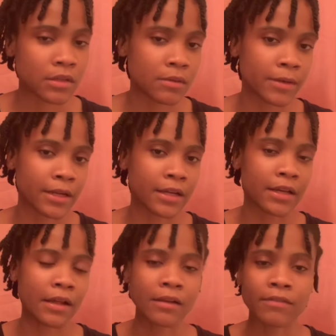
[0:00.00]
Oh my
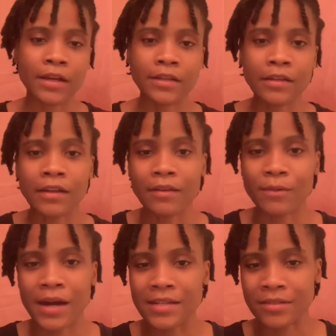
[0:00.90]
God, if I did
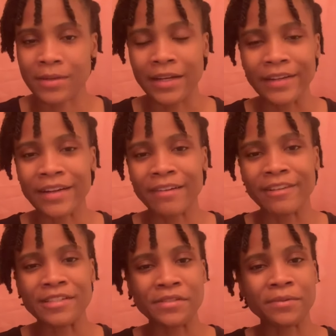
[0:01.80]
wash my hair
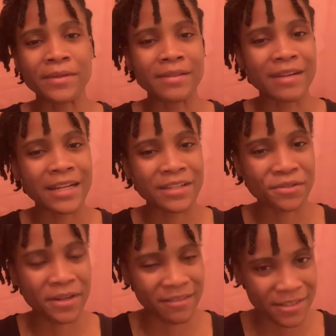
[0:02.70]
every 2 weeks, my
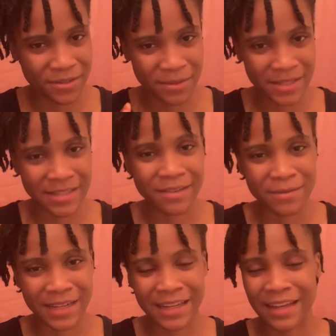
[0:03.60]
natural hair every 2 weeks, oh
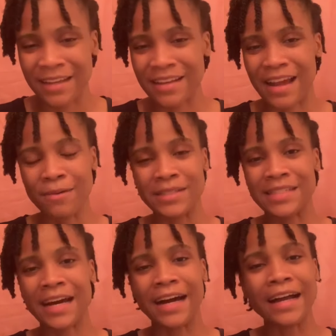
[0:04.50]
my God, I would
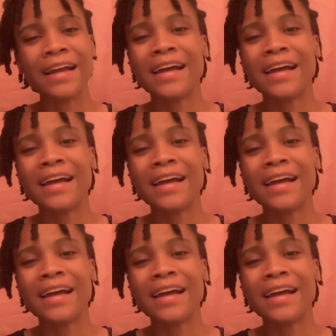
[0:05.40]
die.